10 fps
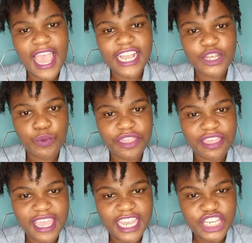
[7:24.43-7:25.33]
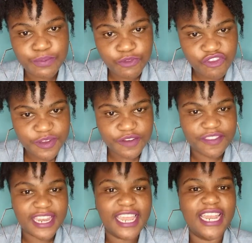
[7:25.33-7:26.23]
And with each movement
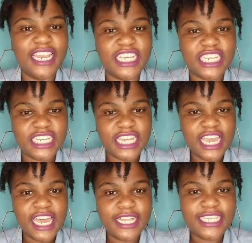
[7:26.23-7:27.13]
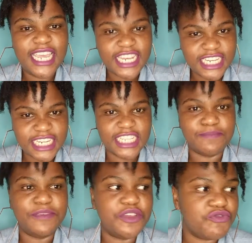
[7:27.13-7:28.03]
of that energy, tension
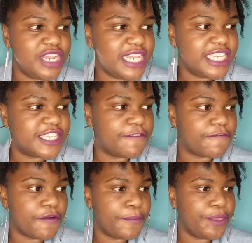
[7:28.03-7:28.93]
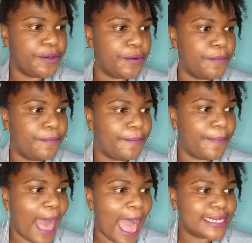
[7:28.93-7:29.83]
is being released from your
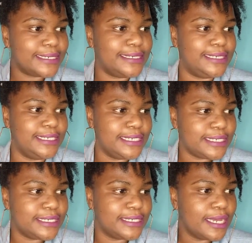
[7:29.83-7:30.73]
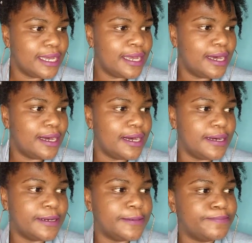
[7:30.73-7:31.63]
body.
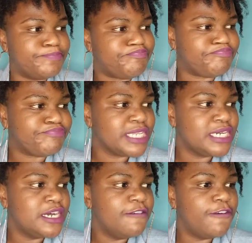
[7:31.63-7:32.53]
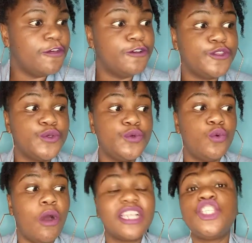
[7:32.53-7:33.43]
Um, for those who
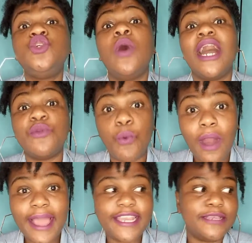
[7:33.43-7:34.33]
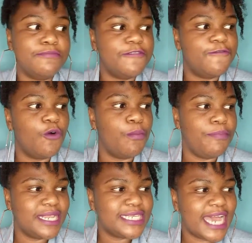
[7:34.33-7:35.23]
want to unwind before
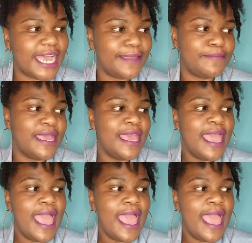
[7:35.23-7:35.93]
bedtime,